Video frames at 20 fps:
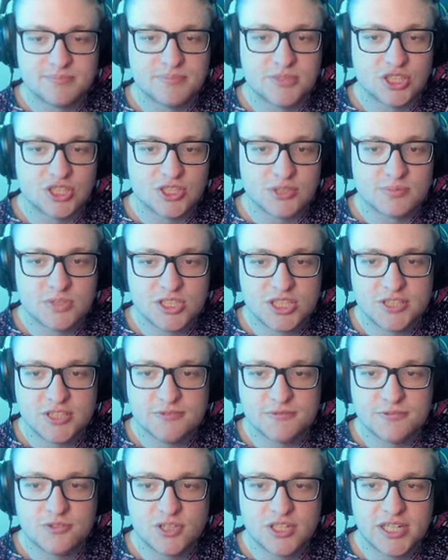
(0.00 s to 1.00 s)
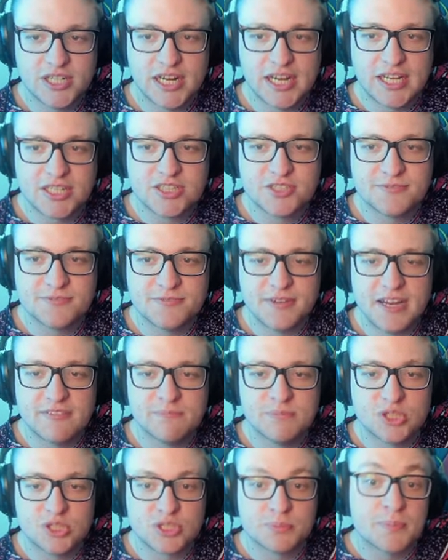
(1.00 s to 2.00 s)
bishop g4,
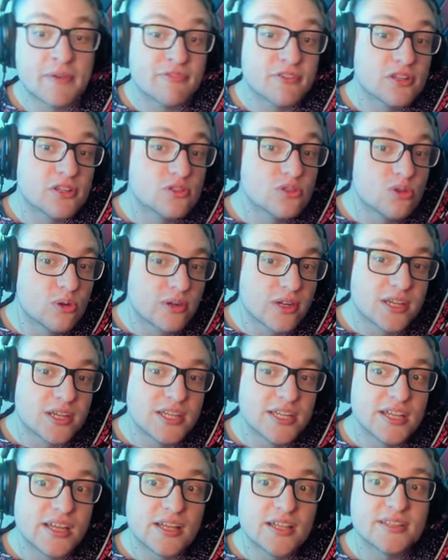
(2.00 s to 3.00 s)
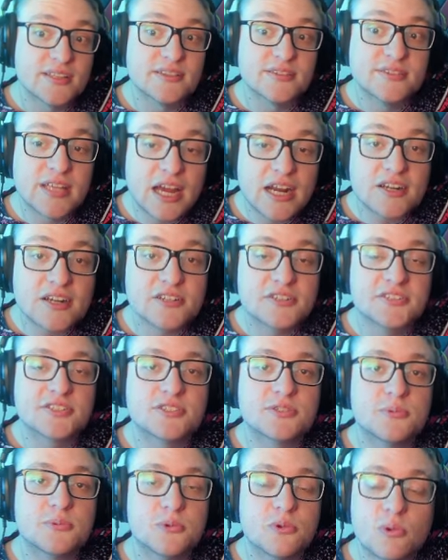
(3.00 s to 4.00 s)
h5, bishop f3. Look, dark
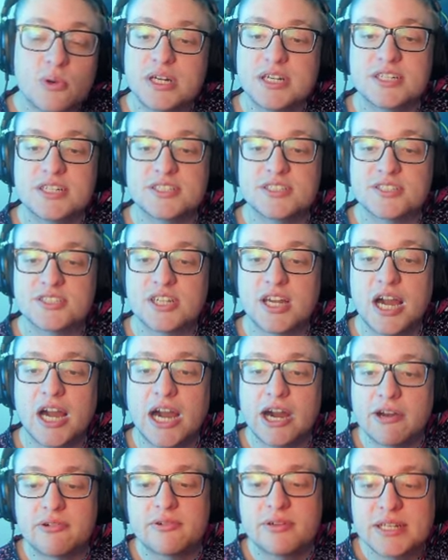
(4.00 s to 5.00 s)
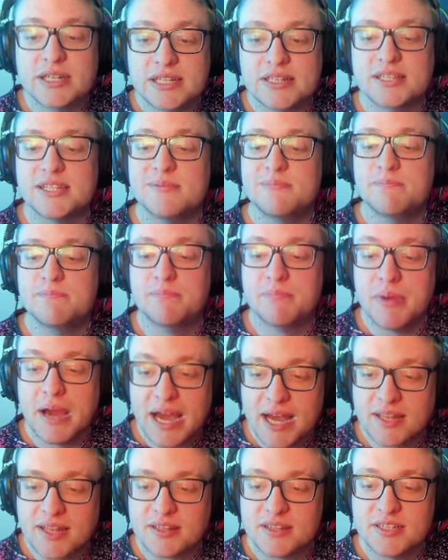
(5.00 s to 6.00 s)
squares are really
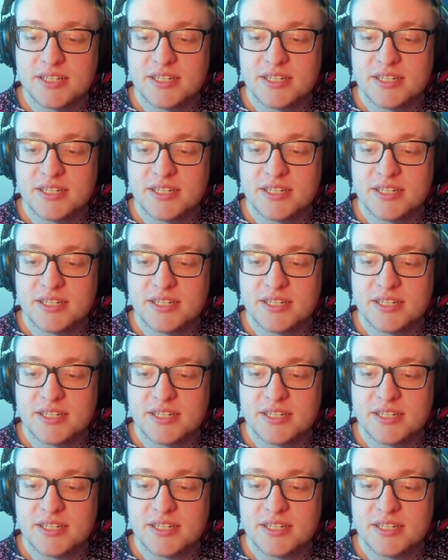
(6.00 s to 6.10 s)
bad.